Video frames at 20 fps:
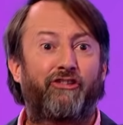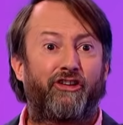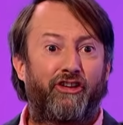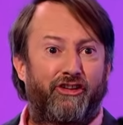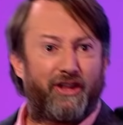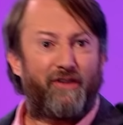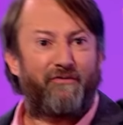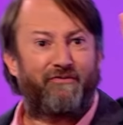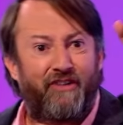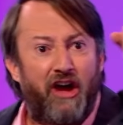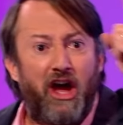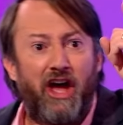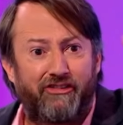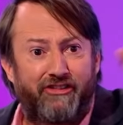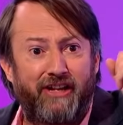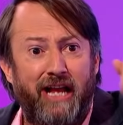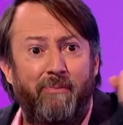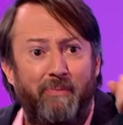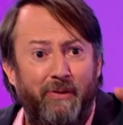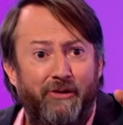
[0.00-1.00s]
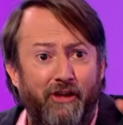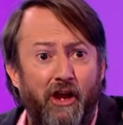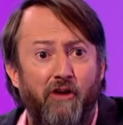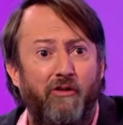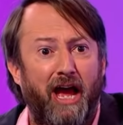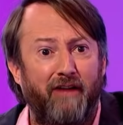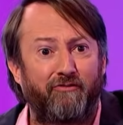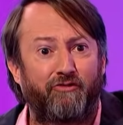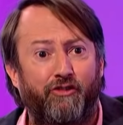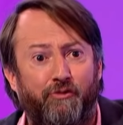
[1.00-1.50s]
This is the first episode
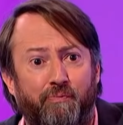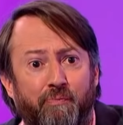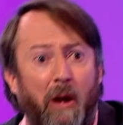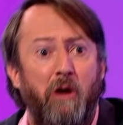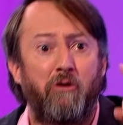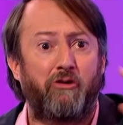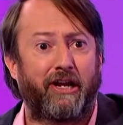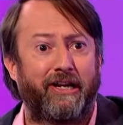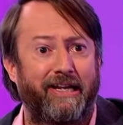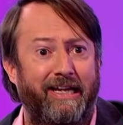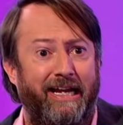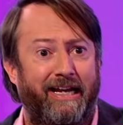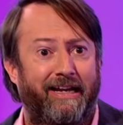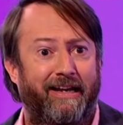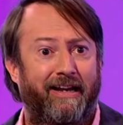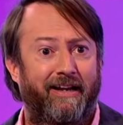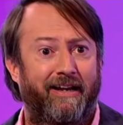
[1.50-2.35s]
I've spoken in.